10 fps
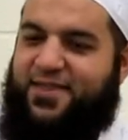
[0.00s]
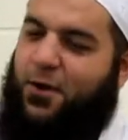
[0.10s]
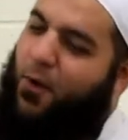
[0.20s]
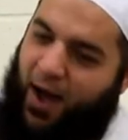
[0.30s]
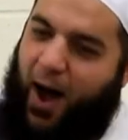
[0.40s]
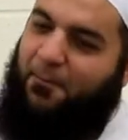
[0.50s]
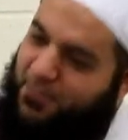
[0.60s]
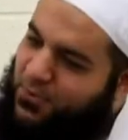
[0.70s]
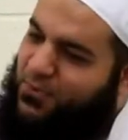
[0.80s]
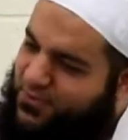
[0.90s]
they're quite
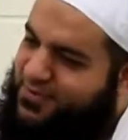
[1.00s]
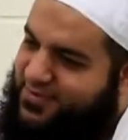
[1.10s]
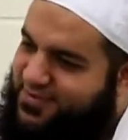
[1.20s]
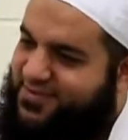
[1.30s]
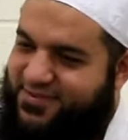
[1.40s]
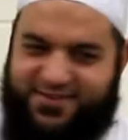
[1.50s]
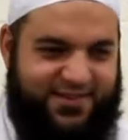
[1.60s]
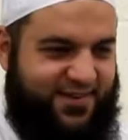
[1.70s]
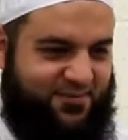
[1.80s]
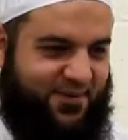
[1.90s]
humble
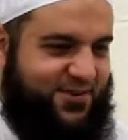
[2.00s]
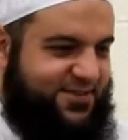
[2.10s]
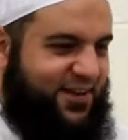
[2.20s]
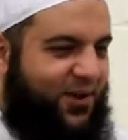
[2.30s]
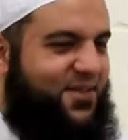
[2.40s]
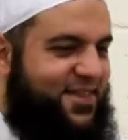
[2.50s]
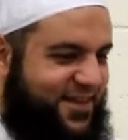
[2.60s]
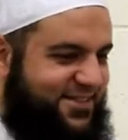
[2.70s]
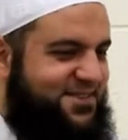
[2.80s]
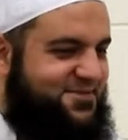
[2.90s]
because they know that
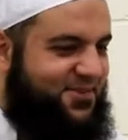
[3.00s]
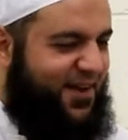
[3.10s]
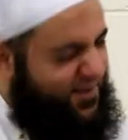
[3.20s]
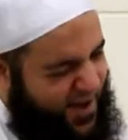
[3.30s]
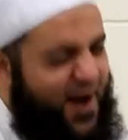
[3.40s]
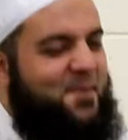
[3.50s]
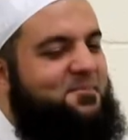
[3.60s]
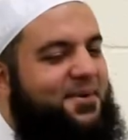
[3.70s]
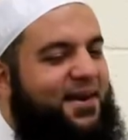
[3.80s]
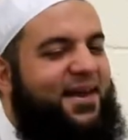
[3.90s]
they're sinful. They're quite
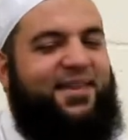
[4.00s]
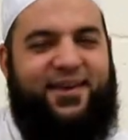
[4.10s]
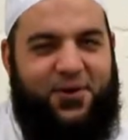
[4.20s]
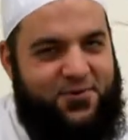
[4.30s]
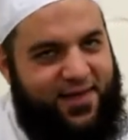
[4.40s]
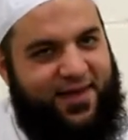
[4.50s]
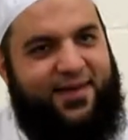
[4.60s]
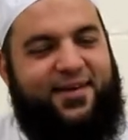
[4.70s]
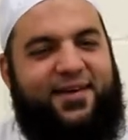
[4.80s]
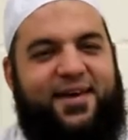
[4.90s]
humble and they know
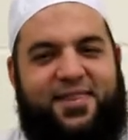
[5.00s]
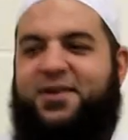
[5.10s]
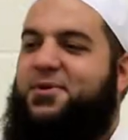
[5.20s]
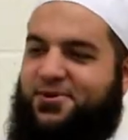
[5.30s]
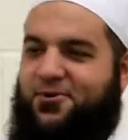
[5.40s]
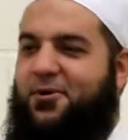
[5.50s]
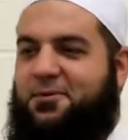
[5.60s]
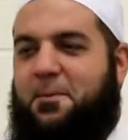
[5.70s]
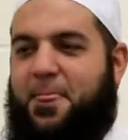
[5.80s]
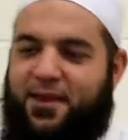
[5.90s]
they're, they're doing
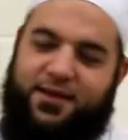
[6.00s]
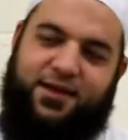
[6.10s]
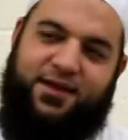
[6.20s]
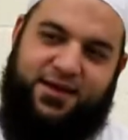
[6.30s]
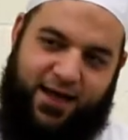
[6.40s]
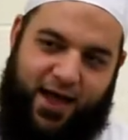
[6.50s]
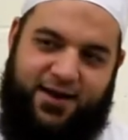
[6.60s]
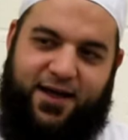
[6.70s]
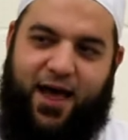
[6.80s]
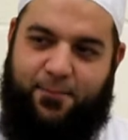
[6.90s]
wrong.
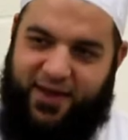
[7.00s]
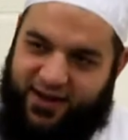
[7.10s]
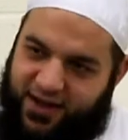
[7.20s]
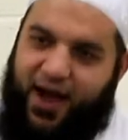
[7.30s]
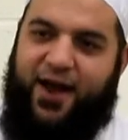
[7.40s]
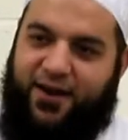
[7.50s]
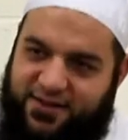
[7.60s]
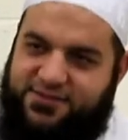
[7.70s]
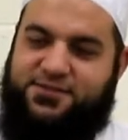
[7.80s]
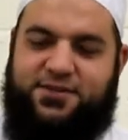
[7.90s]
And uh, may Allah guide
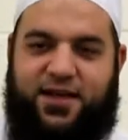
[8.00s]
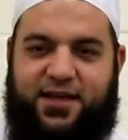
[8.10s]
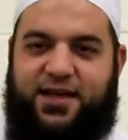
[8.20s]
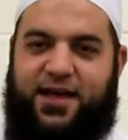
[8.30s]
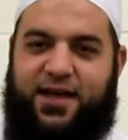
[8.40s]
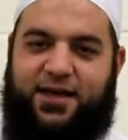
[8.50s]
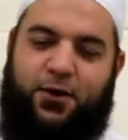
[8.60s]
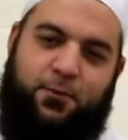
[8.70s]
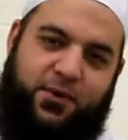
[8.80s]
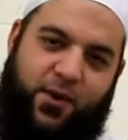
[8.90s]
us, it, eh, you
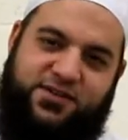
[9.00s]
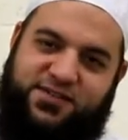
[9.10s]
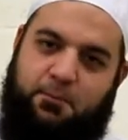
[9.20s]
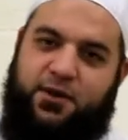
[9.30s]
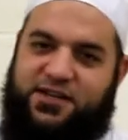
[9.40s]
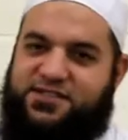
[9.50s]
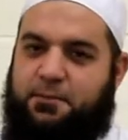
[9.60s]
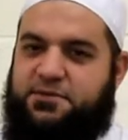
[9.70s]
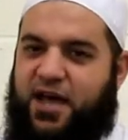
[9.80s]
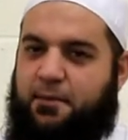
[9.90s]
know, but when somebody
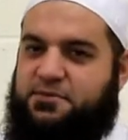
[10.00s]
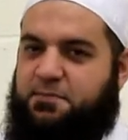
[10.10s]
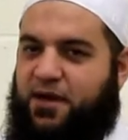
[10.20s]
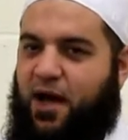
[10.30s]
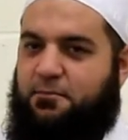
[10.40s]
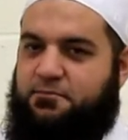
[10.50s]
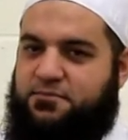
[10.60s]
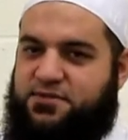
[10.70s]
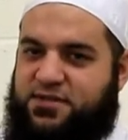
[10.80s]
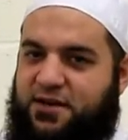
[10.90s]
sometimes
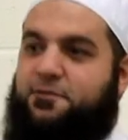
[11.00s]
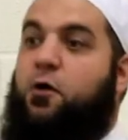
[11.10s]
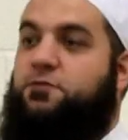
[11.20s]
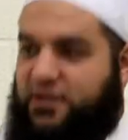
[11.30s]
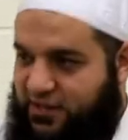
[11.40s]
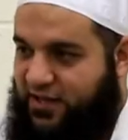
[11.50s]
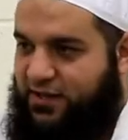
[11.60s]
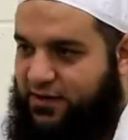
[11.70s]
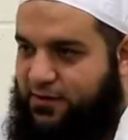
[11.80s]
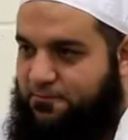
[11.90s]
becomes involved in
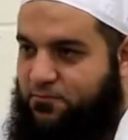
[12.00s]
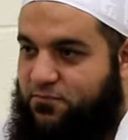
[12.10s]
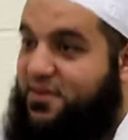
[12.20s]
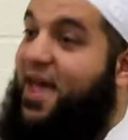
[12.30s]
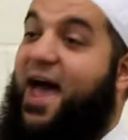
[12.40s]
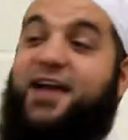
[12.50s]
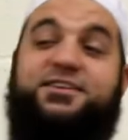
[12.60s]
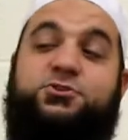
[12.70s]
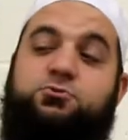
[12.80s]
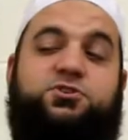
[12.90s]
deen, their
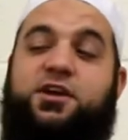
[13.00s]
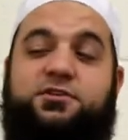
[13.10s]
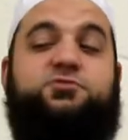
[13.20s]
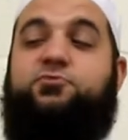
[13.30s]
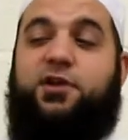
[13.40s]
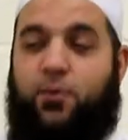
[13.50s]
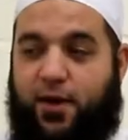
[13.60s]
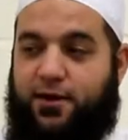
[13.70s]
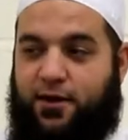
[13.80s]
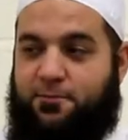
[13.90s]
attitude changes really
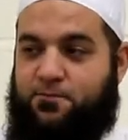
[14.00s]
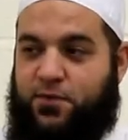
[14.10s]
quickly.